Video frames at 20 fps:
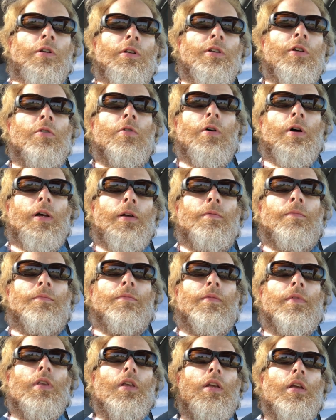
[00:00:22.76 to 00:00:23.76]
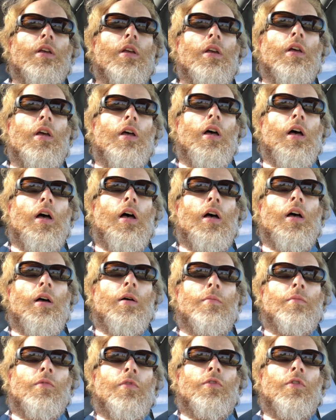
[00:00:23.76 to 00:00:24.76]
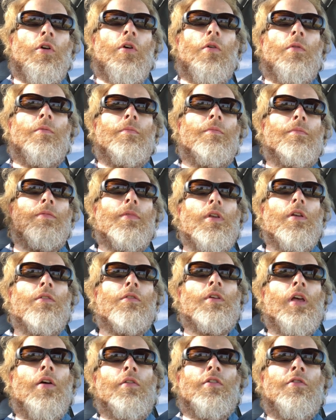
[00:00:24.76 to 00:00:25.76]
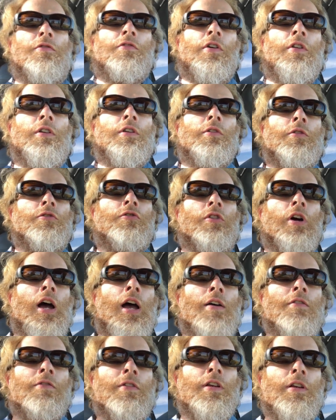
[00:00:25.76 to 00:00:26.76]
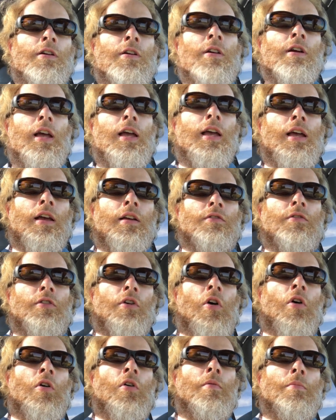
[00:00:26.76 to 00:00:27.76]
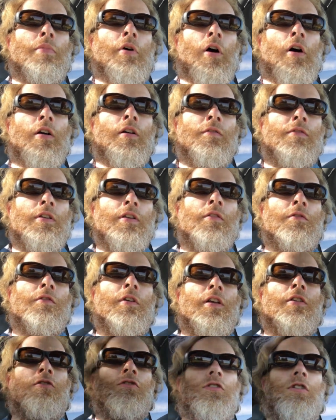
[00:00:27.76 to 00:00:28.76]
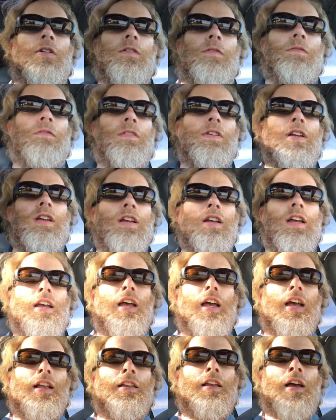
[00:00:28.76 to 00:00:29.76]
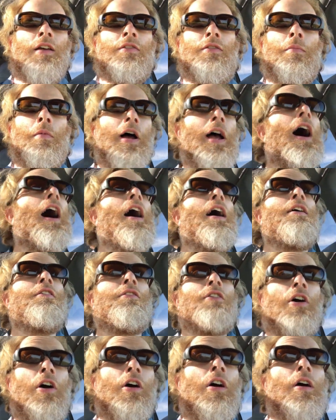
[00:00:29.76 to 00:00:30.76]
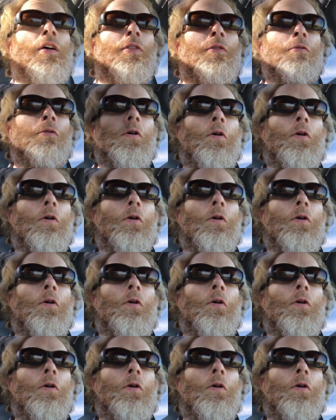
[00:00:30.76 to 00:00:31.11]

Illinois. So just having a fun little drive here, and it's all part of the adventure. And yes, my eyes are on the